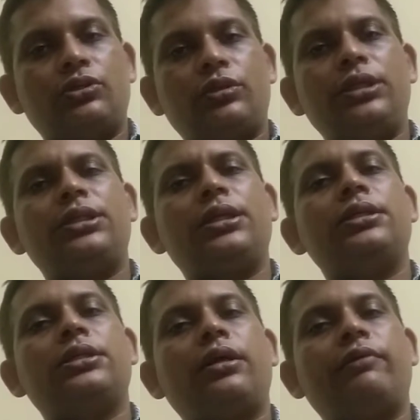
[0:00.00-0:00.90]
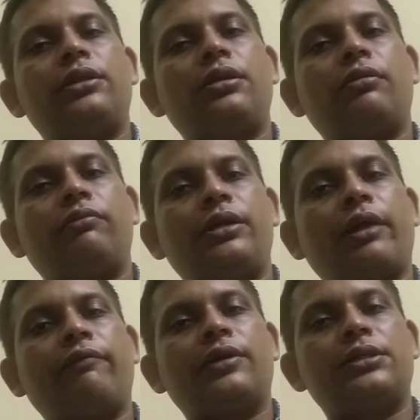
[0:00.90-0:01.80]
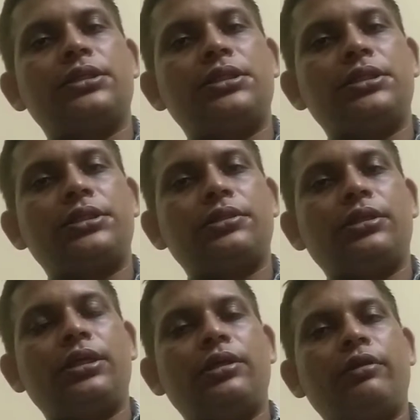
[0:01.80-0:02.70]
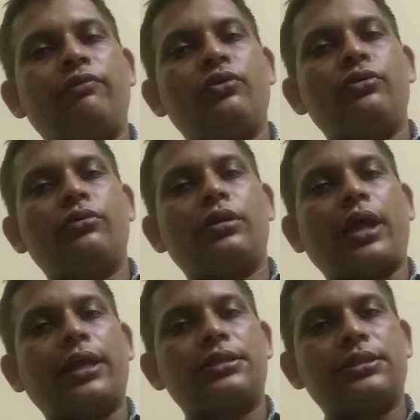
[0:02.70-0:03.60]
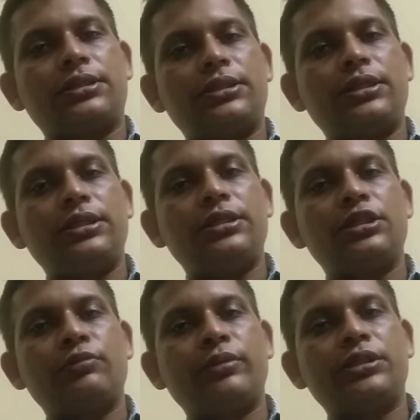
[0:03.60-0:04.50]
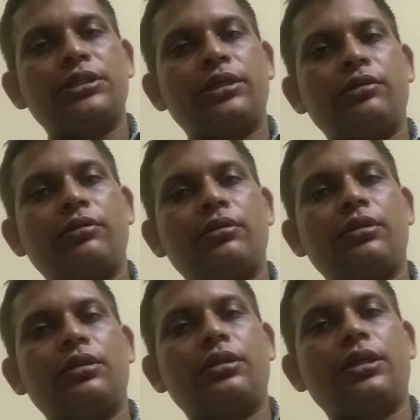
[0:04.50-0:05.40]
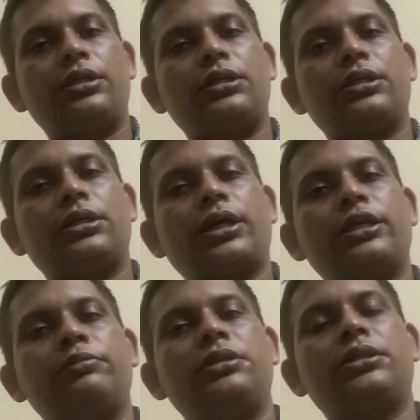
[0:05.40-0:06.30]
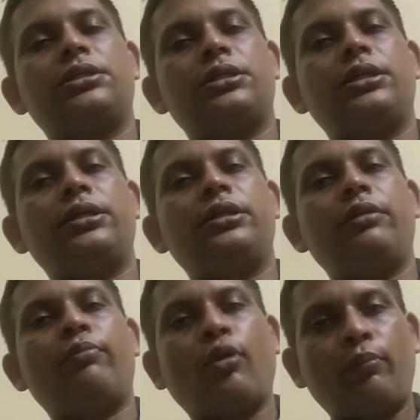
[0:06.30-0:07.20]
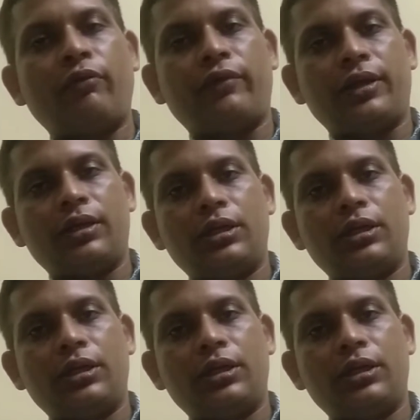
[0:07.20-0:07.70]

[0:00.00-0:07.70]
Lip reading: These things are whether we have considered, the review has considered these aspects and it has been considered at the proper way.